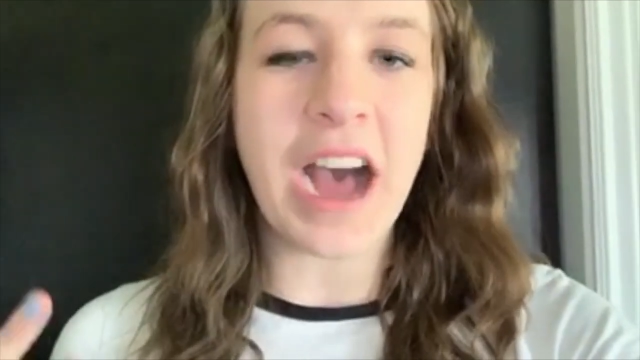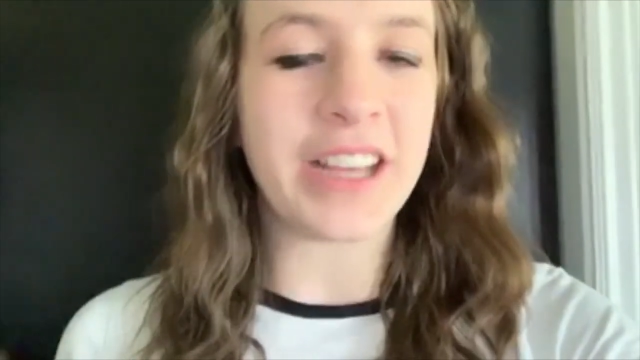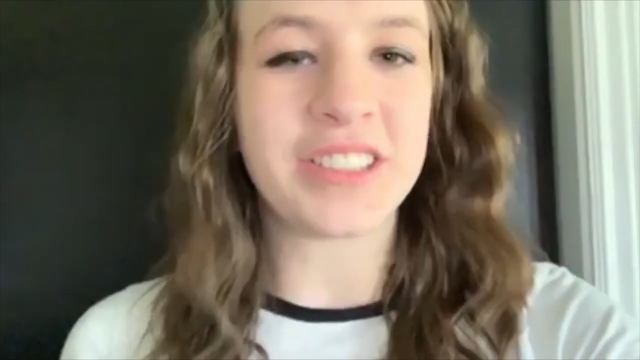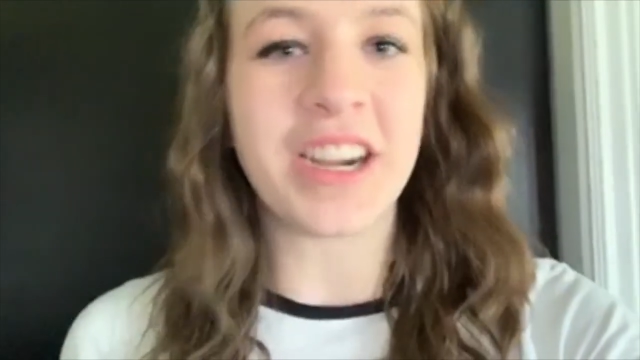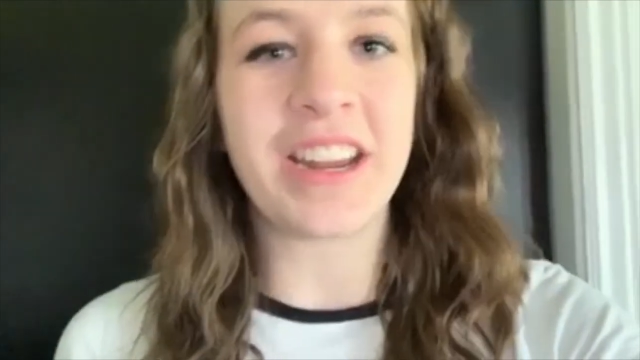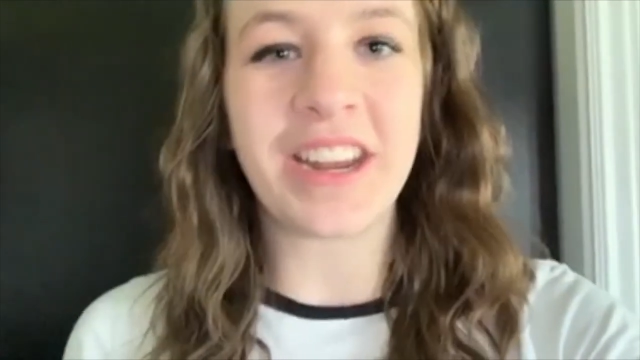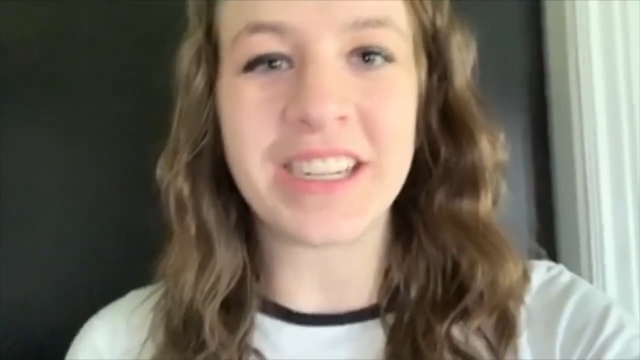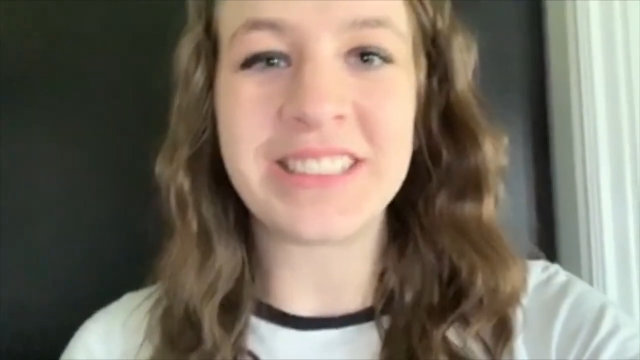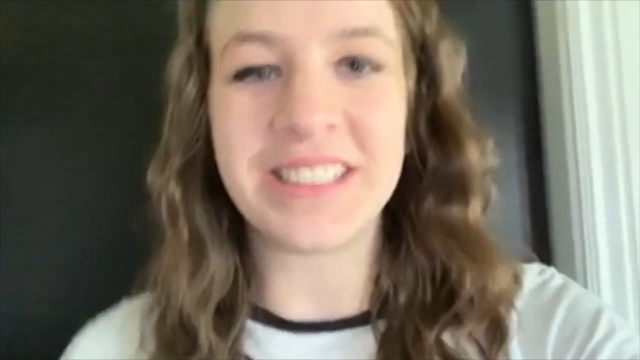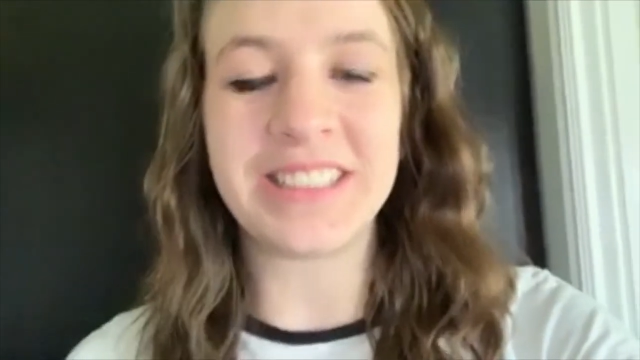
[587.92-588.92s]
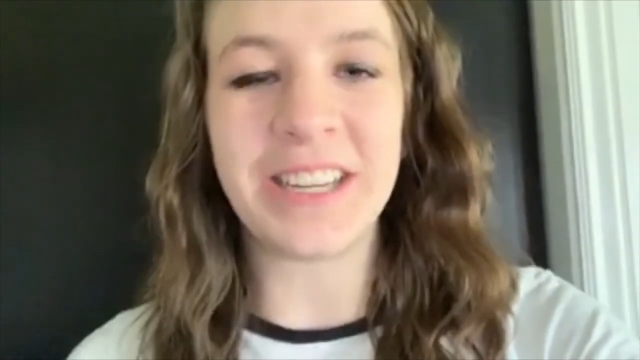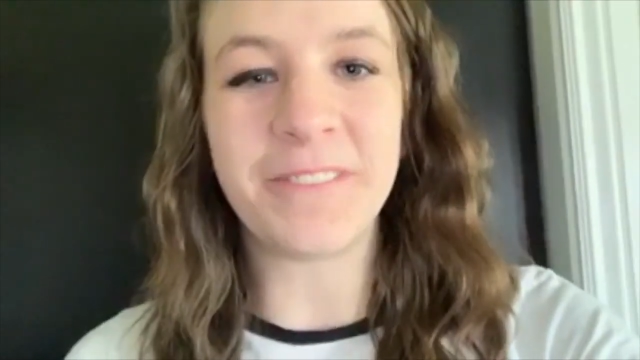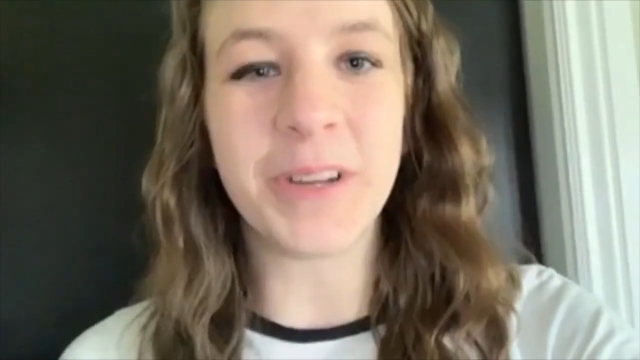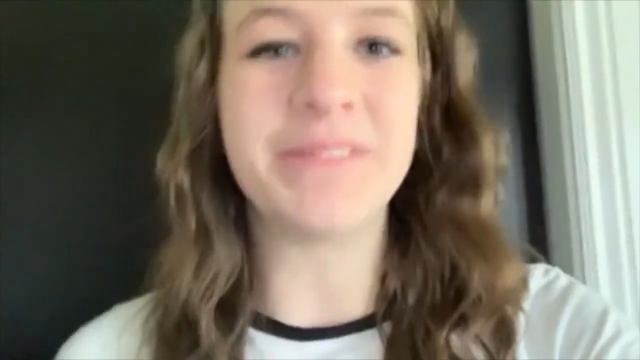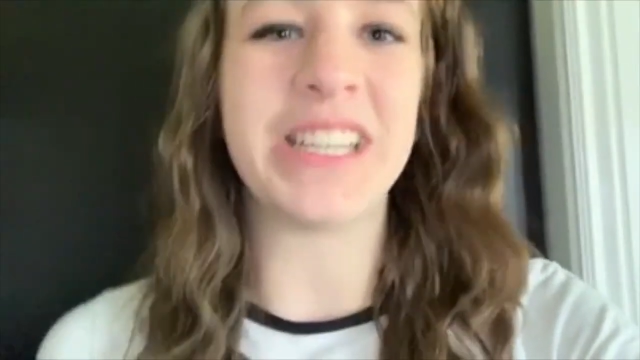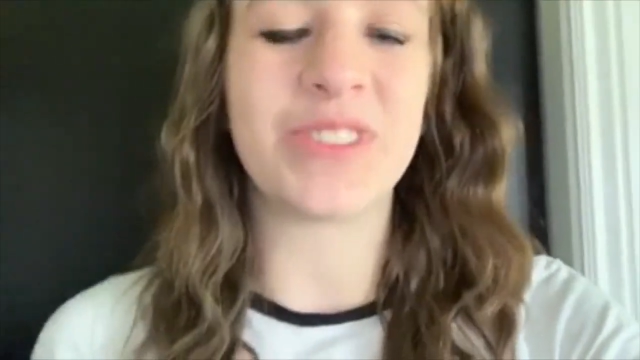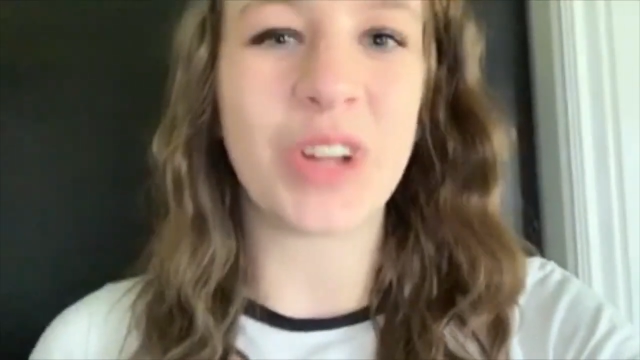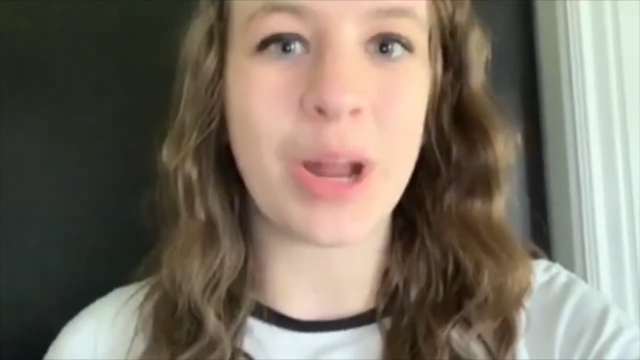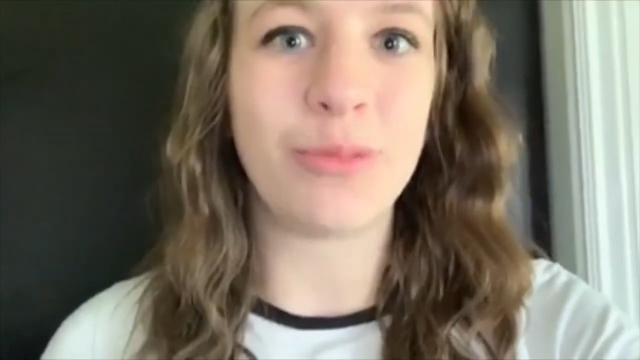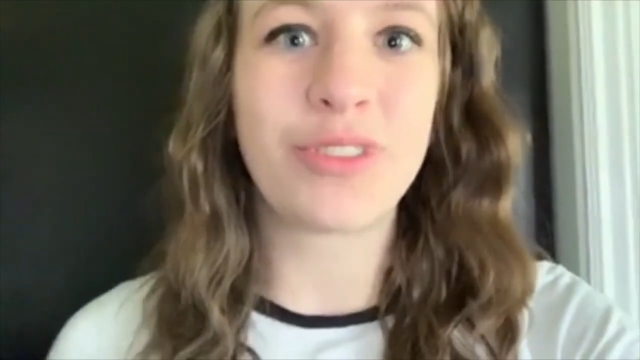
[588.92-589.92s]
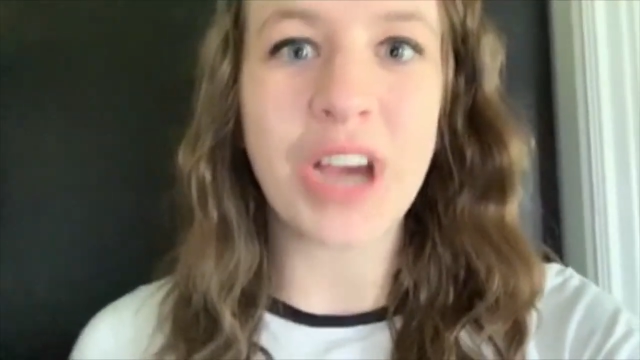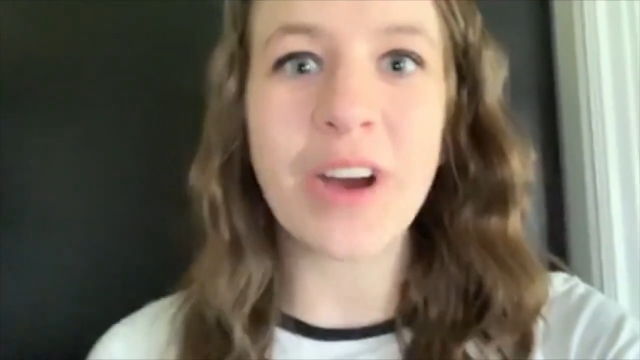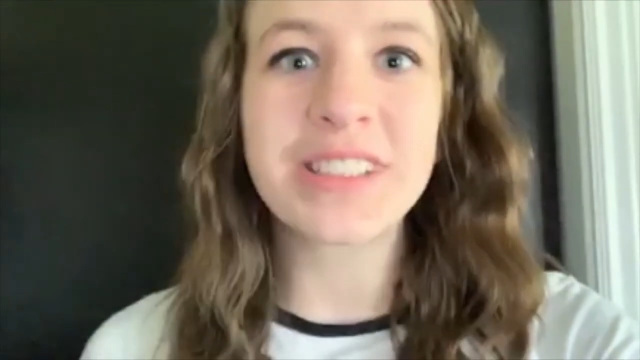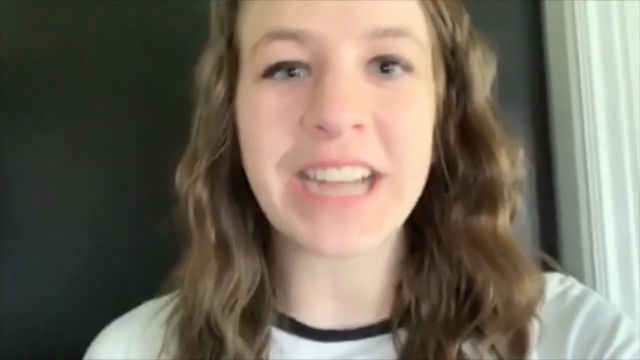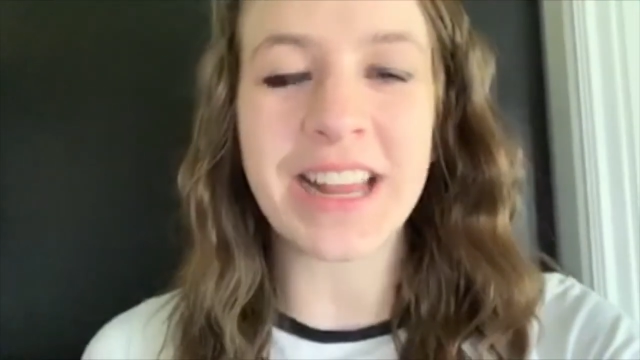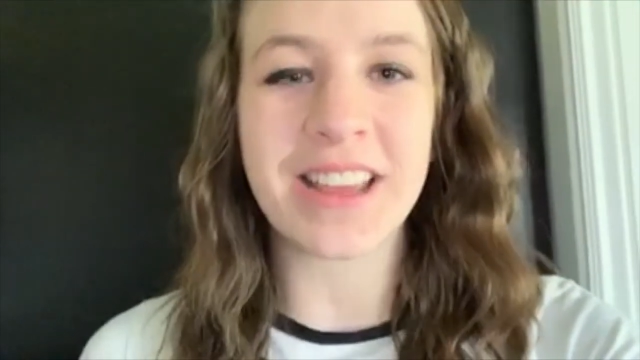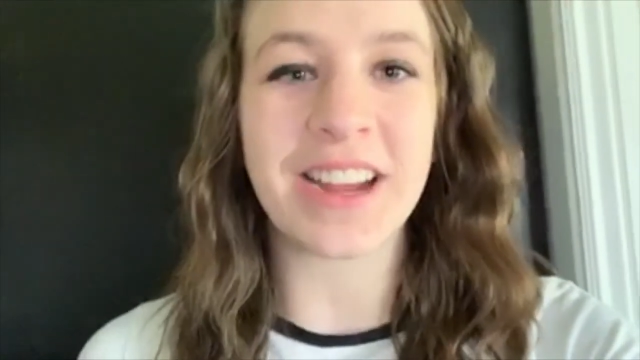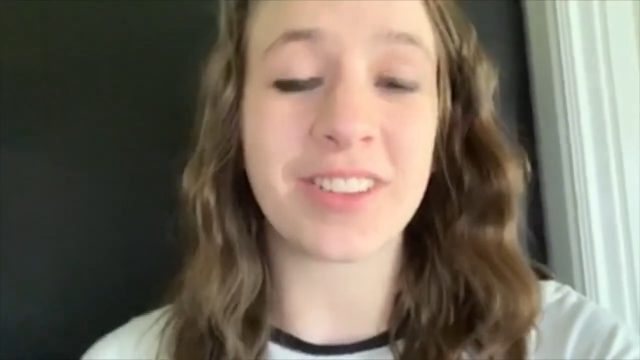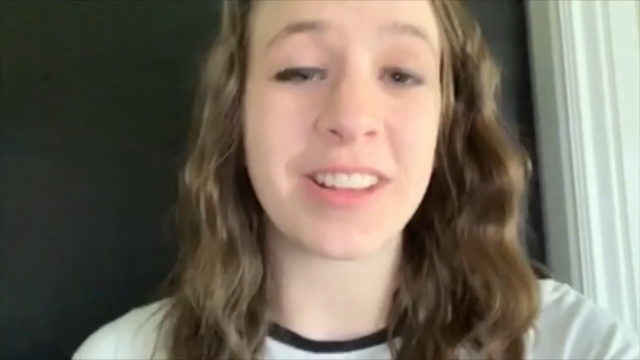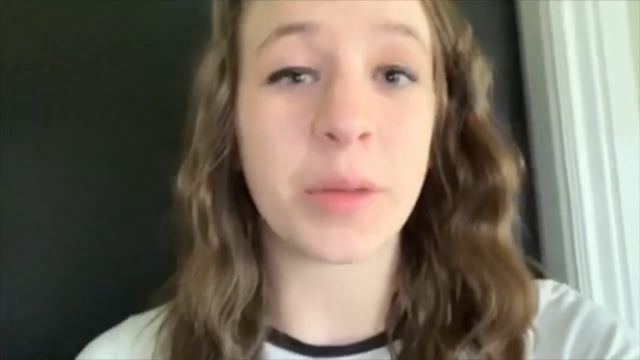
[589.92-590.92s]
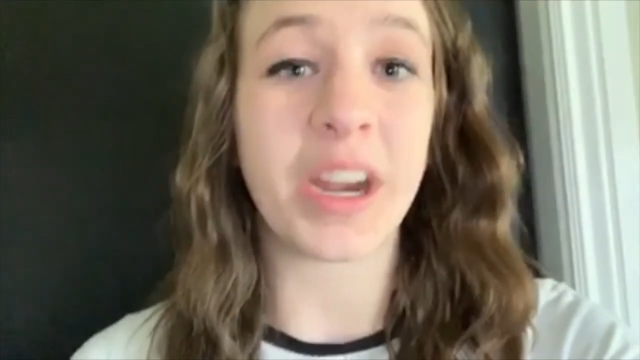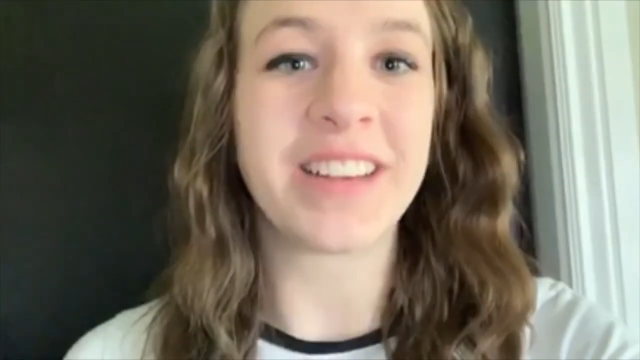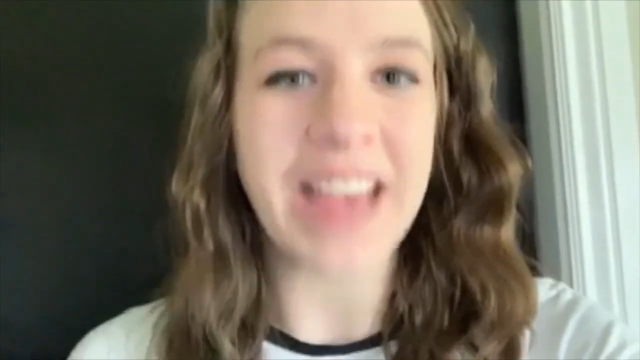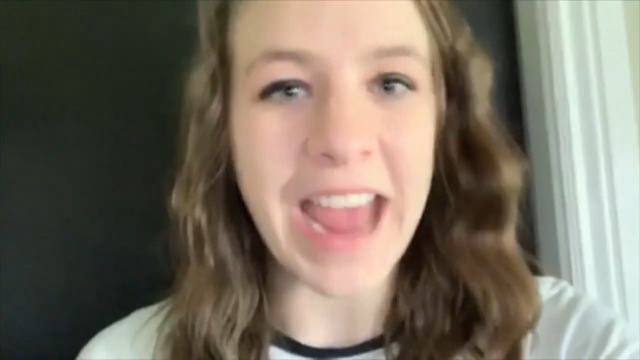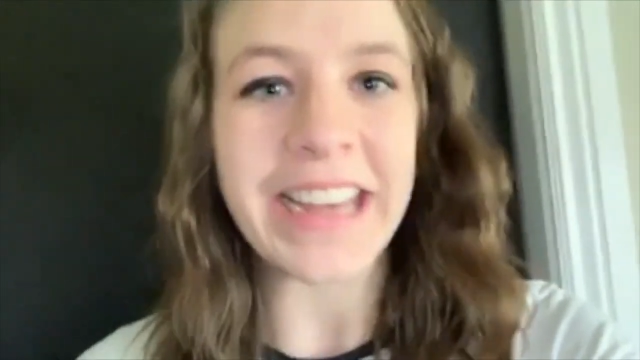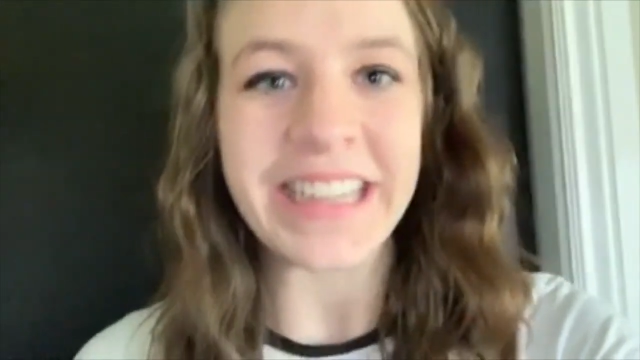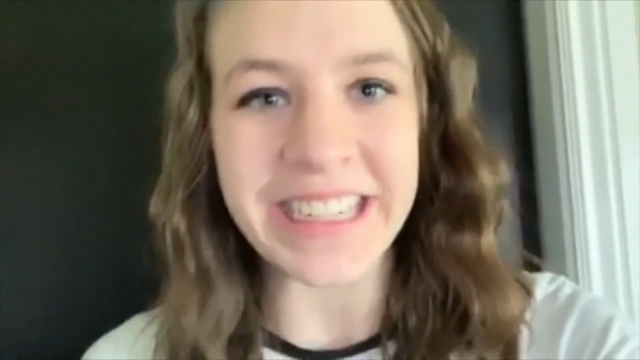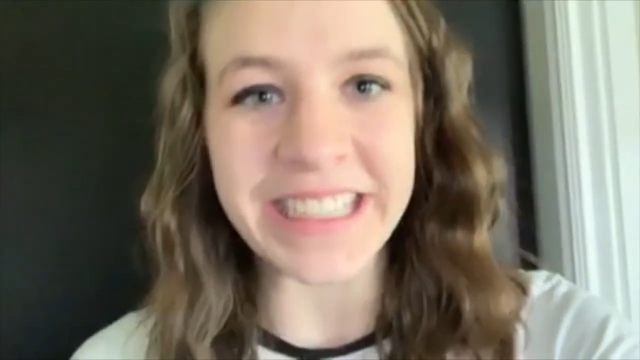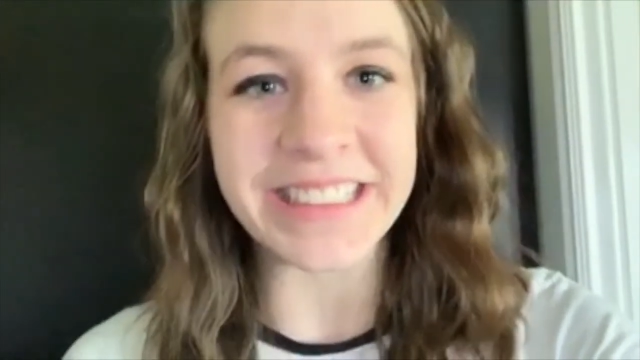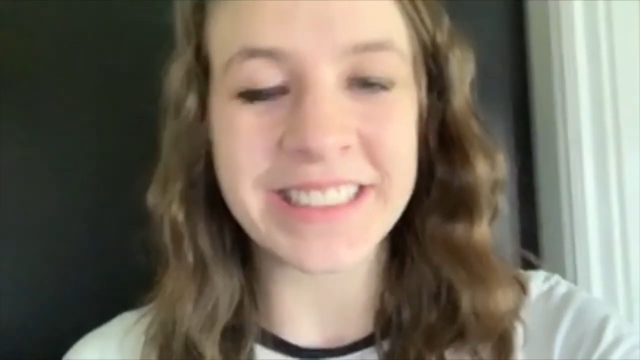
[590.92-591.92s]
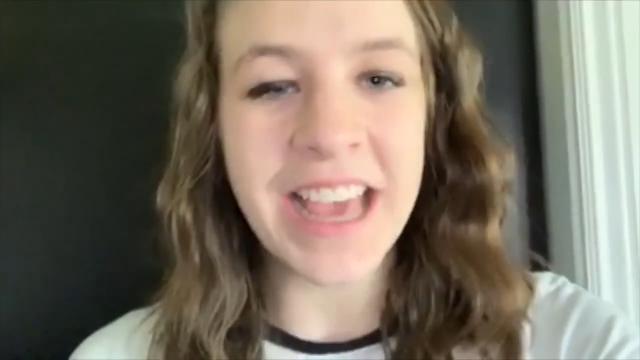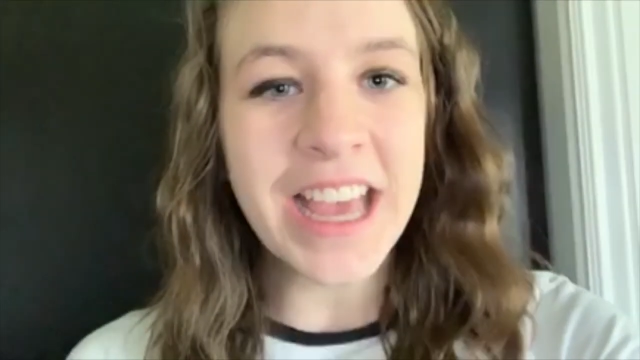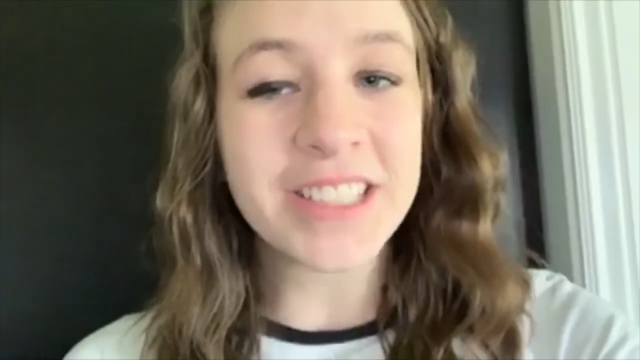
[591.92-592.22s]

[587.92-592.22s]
I started here at C S D Film Festival. I'm so excited that you guys are celebrating ten years.